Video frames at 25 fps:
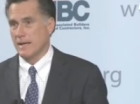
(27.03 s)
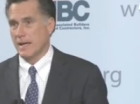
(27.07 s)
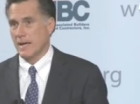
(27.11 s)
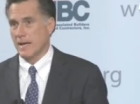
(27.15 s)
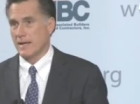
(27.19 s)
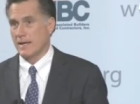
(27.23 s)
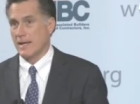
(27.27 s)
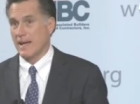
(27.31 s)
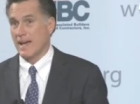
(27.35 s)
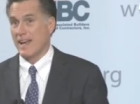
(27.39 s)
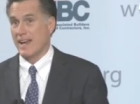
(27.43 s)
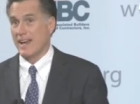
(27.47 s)

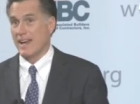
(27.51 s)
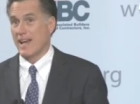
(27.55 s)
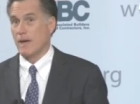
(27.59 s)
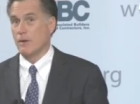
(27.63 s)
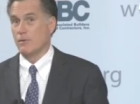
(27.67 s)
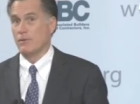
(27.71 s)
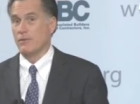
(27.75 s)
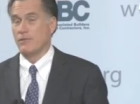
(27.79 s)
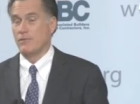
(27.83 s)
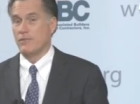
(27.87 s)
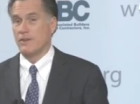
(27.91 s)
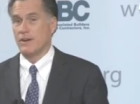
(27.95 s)
and I
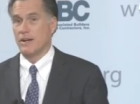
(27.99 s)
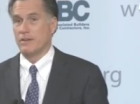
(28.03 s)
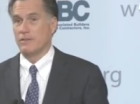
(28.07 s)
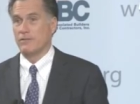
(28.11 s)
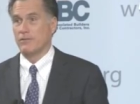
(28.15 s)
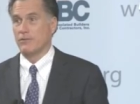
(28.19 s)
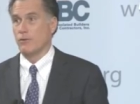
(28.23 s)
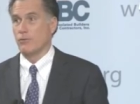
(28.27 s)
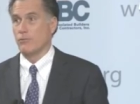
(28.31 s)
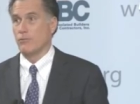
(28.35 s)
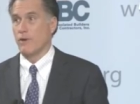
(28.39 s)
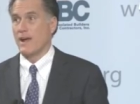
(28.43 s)
will fight
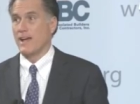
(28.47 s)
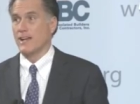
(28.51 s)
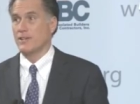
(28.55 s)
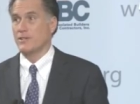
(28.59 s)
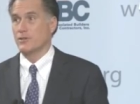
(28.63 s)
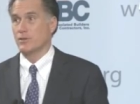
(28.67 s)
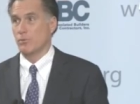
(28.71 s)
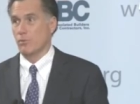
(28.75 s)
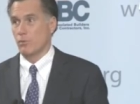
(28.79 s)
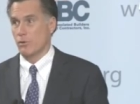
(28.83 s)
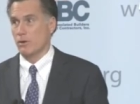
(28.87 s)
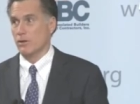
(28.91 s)
for
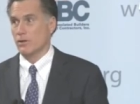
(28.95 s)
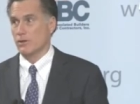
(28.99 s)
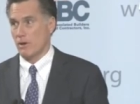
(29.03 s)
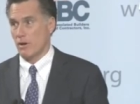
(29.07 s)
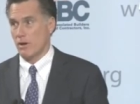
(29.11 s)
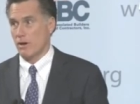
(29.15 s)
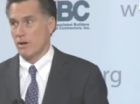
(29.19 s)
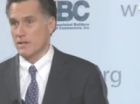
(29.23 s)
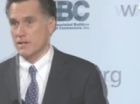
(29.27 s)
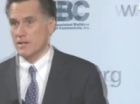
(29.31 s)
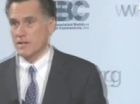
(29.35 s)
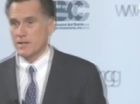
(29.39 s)
right-to-work
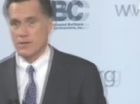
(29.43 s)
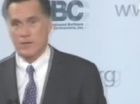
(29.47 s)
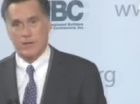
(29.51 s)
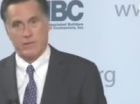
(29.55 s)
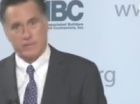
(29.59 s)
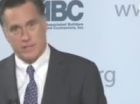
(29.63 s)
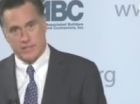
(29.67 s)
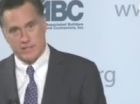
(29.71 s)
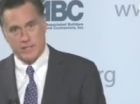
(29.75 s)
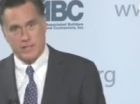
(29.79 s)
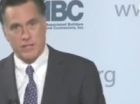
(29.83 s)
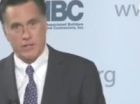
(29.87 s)
laws. I don't
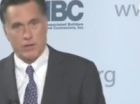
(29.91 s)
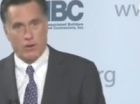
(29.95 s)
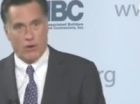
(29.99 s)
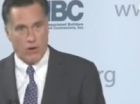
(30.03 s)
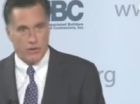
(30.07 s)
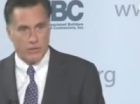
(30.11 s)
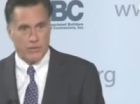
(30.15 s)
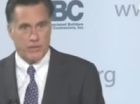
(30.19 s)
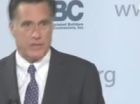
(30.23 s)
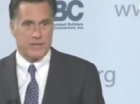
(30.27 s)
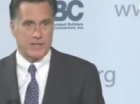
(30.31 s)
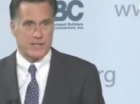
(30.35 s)
have to tell you
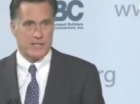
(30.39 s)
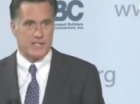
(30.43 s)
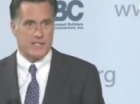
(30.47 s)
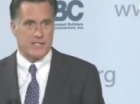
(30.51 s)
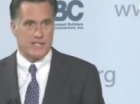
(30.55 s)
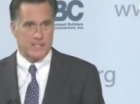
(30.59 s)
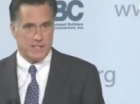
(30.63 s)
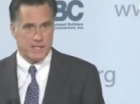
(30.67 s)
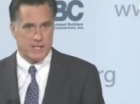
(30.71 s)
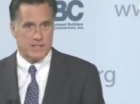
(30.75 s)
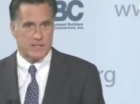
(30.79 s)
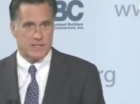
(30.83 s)
all the things
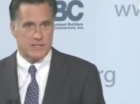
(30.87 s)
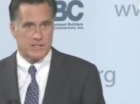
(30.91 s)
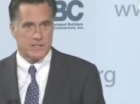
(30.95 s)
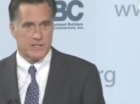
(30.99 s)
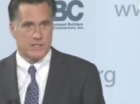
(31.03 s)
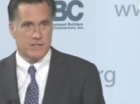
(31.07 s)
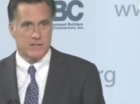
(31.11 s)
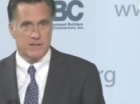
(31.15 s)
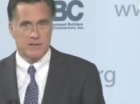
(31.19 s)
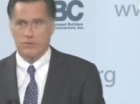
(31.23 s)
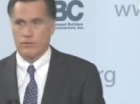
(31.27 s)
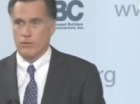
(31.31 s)
he does
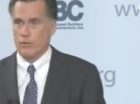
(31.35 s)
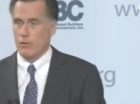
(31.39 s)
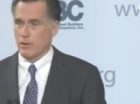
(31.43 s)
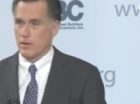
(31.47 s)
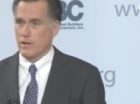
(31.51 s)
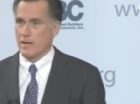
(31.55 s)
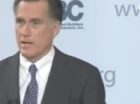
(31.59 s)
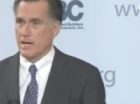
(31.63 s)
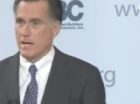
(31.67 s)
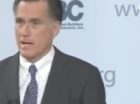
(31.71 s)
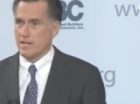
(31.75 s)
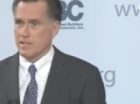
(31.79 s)
for
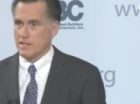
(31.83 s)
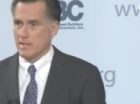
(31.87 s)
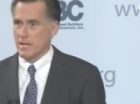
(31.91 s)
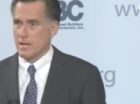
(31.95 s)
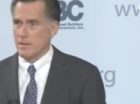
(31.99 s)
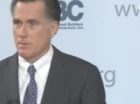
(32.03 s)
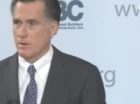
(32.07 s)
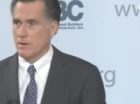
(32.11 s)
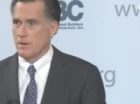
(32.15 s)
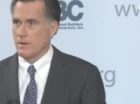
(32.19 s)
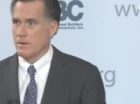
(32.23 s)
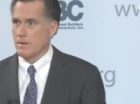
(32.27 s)
organized
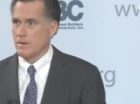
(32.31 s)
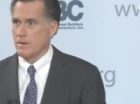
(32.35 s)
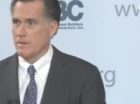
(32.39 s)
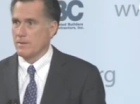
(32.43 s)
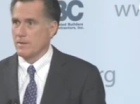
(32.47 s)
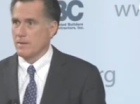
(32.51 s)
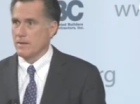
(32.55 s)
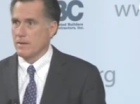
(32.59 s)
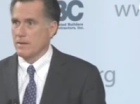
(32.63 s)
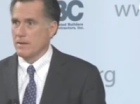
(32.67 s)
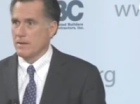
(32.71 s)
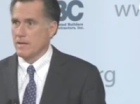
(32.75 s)
labor.
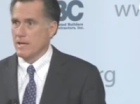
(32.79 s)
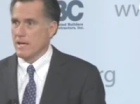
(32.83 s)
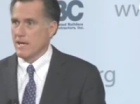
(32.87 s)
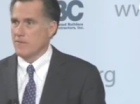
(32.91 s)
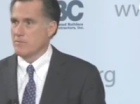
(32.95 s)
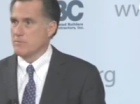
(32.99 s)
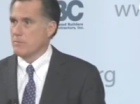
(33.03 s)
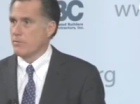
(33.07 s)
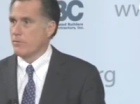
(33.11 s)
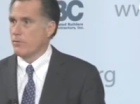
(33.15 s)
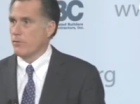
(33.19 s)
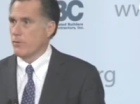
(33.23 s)

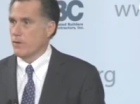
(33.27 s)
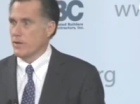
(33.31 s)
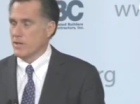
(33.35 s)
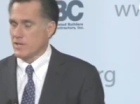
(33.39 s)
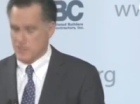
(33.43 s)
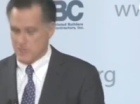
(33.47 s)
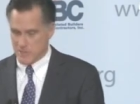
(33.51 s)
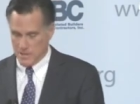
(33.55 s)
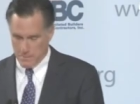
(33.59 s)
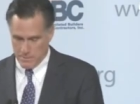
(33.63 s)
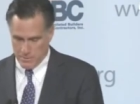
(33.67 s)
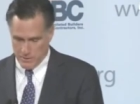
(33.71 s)
Even before
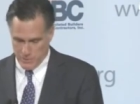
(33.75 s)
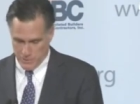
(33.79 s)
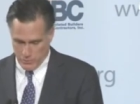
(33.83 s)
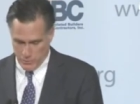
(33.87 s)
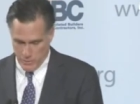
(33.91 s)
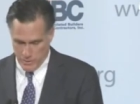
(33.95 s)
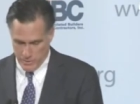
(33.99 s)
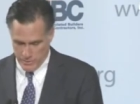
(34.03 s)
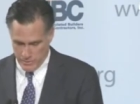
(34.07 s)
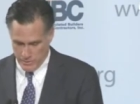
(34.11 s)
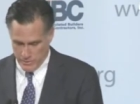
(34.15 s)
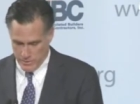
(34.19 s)
his stimulus
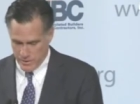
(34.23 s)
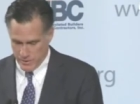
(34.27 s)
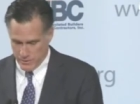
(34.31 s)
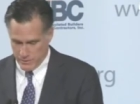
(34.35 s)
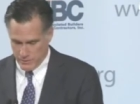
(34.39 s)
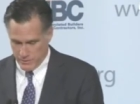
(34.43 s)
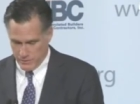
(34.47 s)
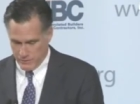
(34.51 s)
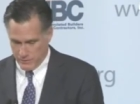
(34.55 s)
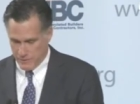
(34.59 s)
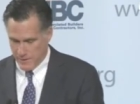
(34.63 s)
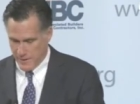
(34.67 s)
went
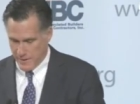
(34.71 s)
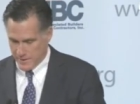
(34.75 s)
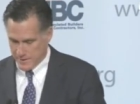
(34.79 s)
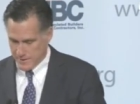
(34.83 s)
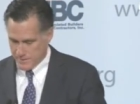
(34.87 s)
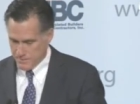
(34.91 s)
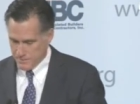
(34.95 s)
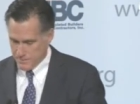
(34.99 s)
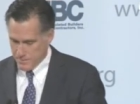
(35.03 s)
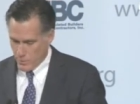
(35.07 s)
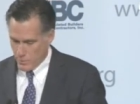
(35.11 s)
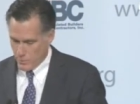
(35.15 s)
into
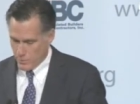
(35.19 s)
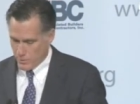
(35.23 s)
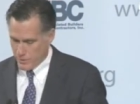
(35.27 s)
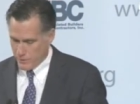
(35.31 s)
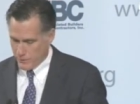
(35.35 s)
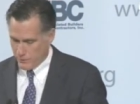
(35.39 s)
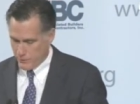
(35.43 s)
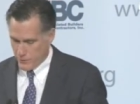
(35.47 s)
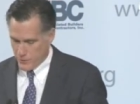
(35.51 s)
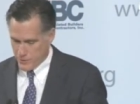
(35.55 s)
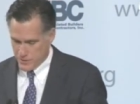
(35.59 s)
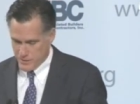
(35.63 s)
effect, one of
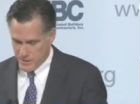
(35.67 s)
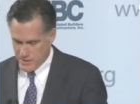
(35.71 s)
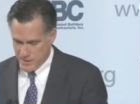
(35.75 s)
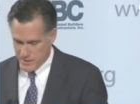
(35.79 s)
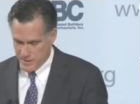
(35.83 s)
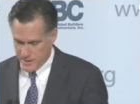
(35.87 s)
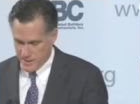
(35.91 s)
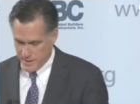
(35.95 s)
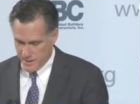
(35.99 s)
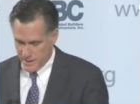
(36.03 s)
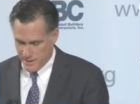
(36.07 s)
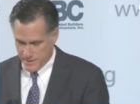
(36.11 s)
the first
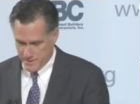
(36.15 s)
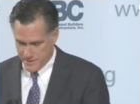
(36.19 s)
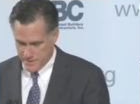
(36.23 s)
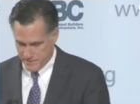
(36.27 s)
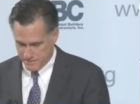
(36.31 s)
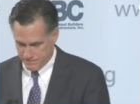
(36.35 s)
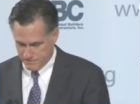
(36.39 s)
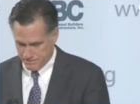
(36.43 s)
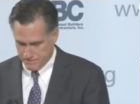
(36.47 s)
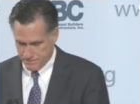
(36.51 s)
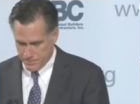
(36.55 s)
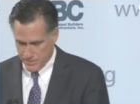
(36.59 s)
things he
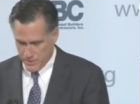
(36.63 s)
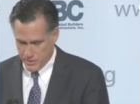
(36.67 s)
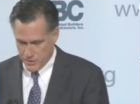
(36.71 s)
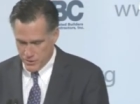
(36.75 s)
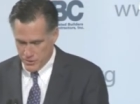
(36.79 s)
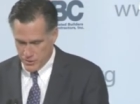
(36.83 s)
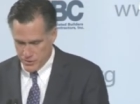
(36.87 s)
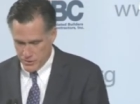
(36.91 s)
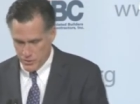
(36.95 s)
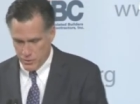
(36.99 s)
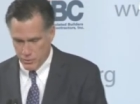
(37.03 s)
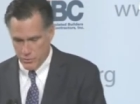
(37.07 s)
does,
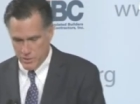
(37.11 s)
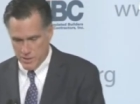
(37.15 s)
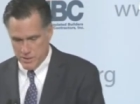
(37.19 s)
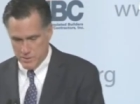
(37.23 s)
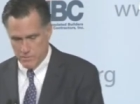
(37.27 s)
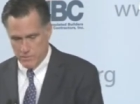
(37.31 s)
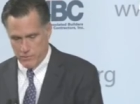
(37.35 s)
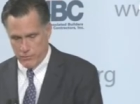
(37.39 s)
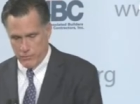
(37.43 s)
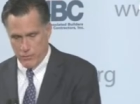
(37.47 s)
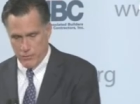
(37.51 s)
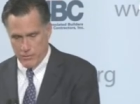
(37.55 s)
just 2 weeks
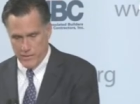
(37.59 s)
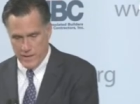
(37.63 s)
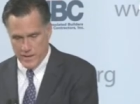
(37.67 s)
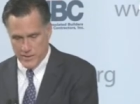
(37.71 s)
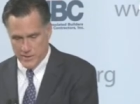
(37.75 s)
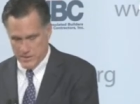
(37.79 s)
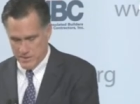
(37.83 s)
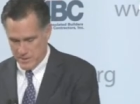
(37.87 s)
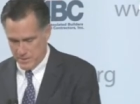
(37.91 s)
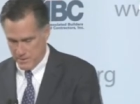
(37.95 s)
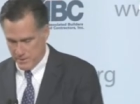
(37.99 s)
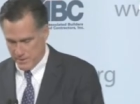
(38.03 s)
before
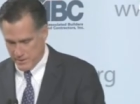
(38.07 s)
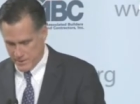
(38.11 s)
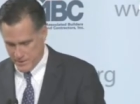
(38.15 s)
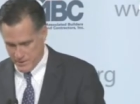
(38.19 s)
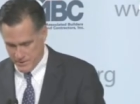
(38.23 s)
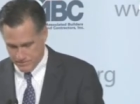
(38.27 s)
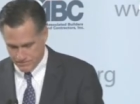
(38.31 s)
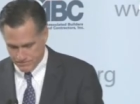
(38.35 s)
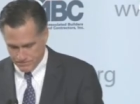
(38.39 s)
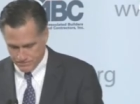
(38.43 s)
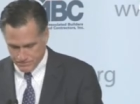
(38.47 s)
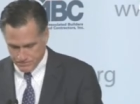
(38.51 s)
that
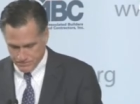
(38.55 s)
stimulus,